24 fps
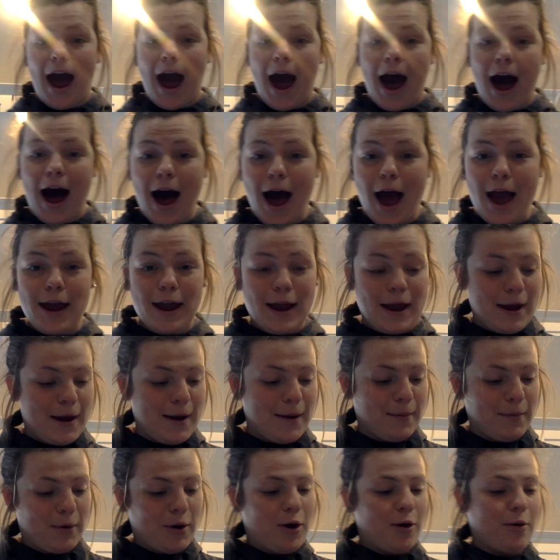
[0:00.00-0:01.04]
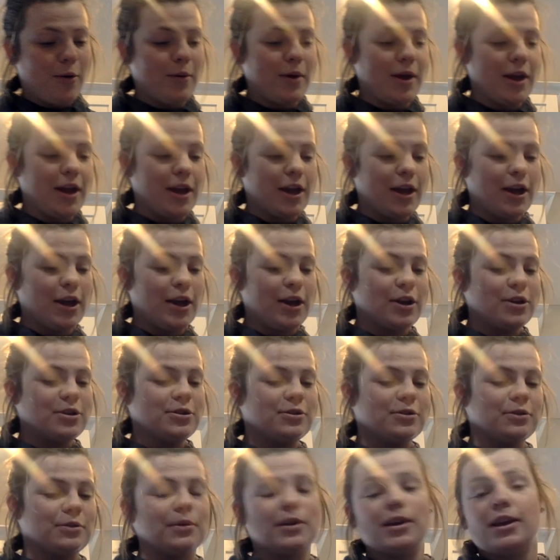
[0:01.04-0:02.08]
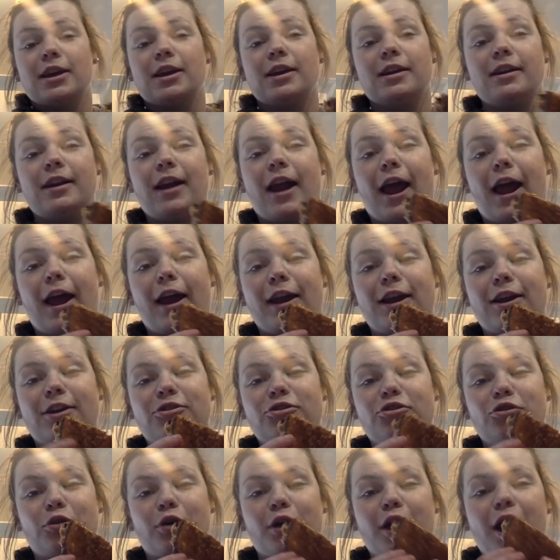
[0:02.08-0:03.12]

I am going to eat and enjoy.